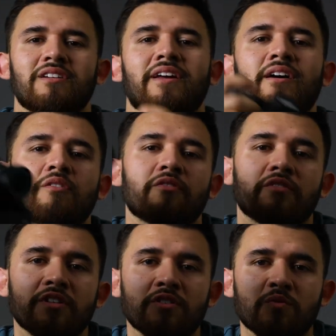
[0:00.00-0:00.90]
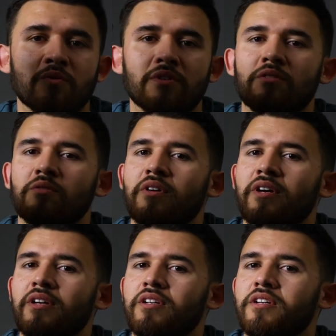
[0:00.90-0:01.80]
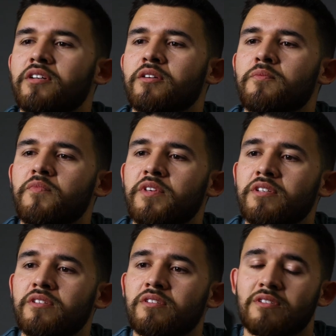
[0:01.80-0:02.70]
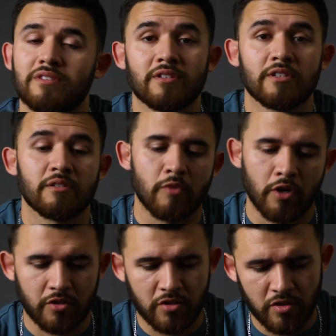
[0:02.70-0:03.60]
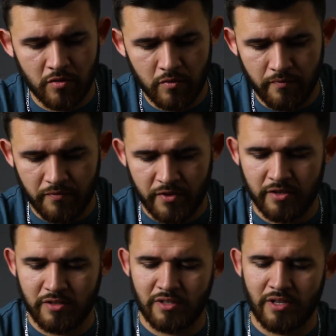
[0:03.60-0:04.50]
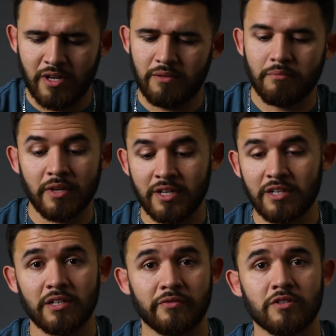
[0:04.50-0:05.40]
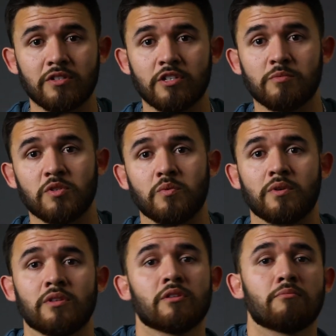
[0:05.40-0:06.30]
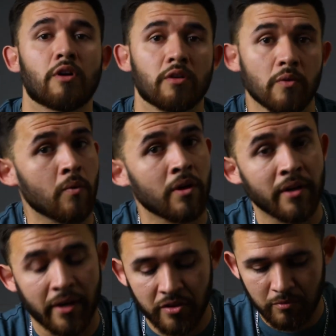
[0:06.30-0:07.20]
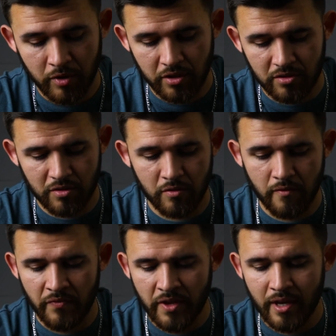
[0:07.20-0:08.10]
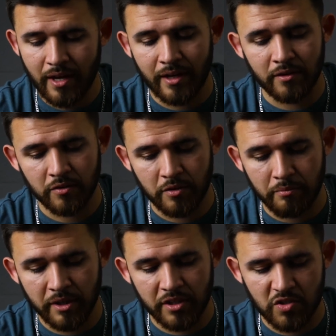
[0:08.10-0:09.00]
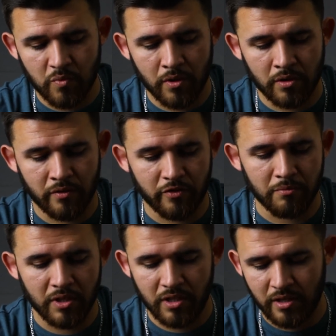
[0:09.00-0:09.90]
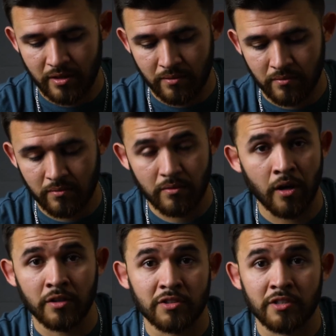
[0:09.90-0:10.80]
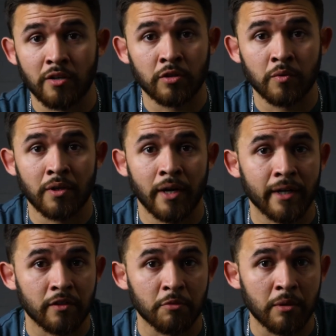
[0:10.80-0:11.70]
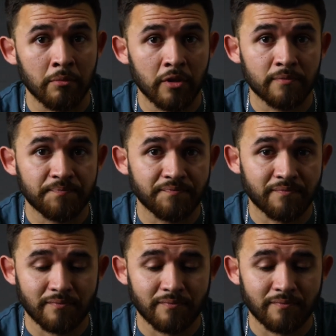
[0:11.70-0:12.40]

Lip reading: Now this one right here is the Mark II. There's not many differences between the Mark I and the Mark II. I know the biggest one for me, and honestly the only one I can remember,